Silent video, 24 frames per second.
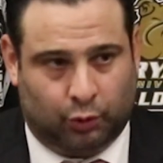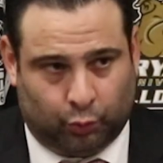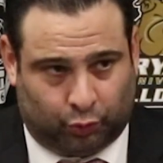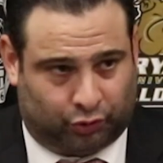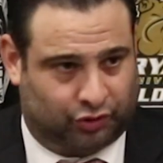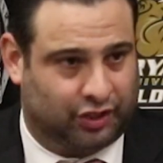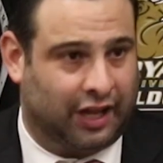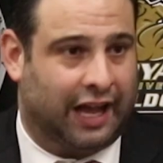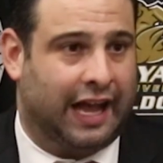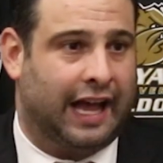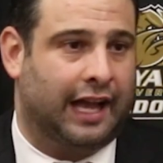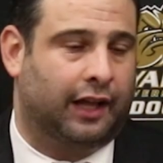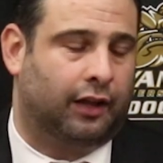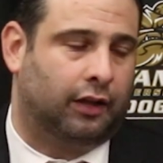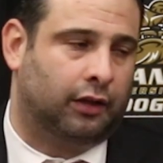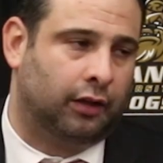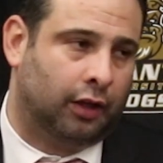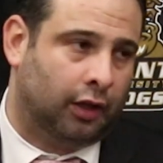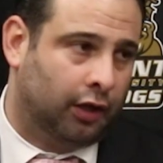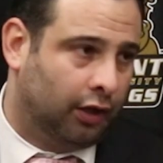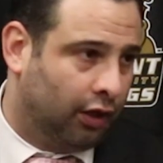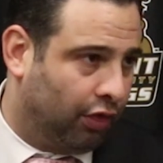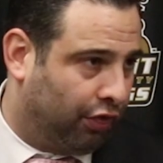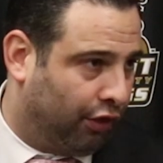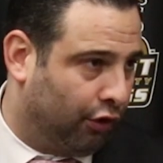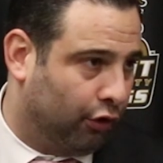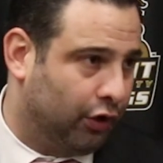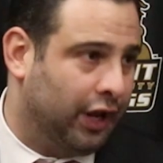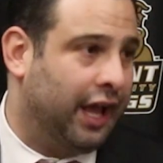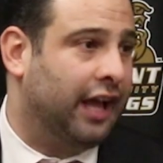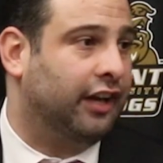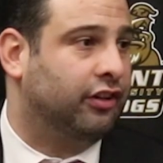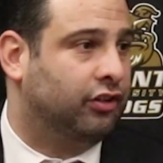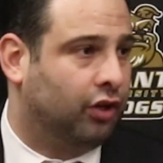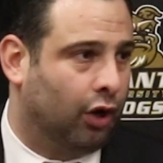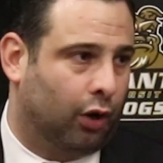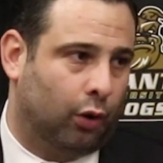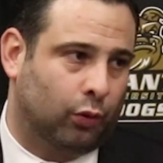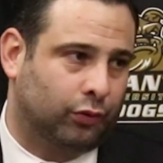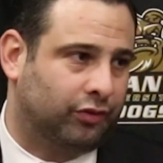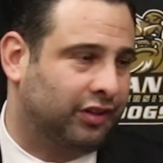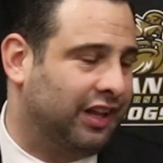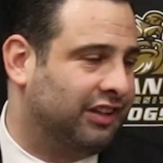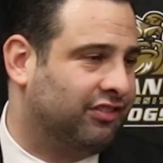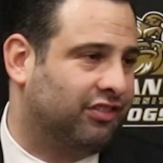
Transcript: new style, third head coach.